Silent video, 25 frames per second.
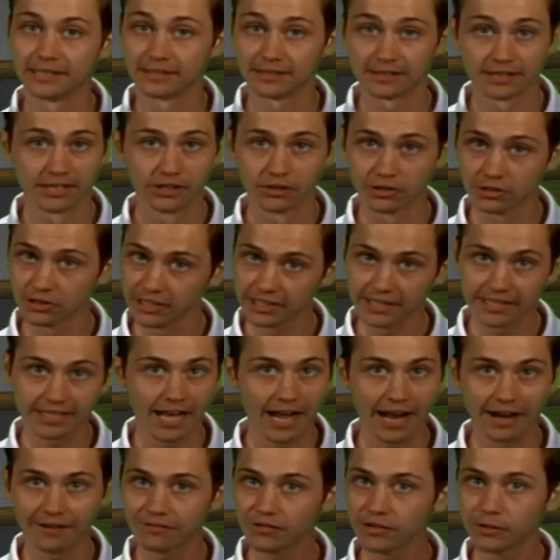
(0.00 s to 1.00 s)
Literally
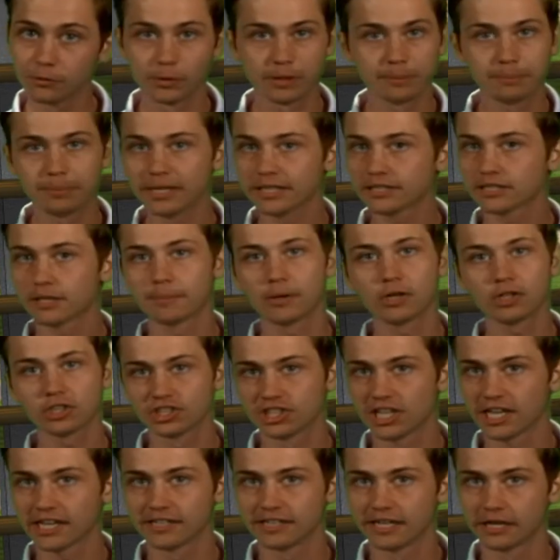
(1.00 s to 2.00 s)
we picked up all
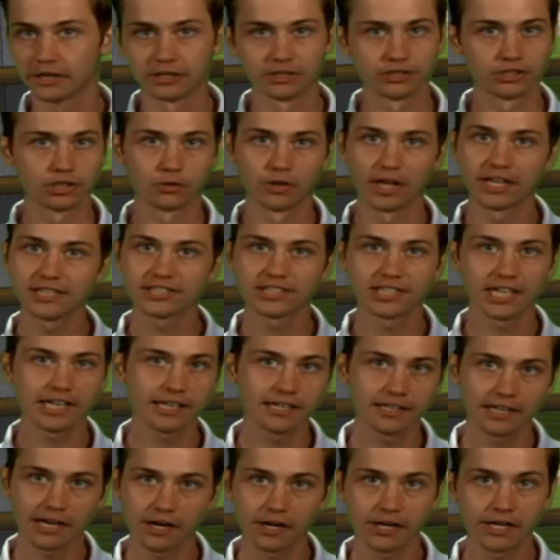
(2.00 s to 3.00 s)
secondary. So that
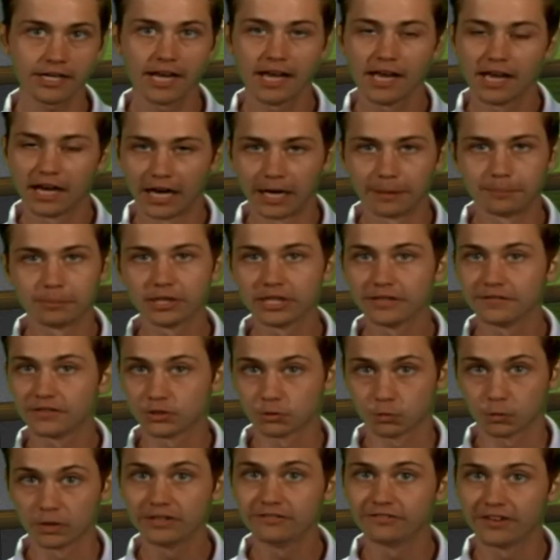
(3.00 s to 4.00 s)
secondary, I believe, is
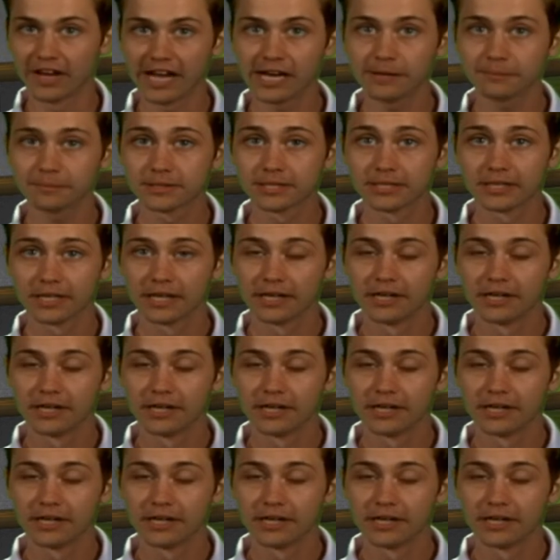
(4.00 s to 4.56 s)
revamped.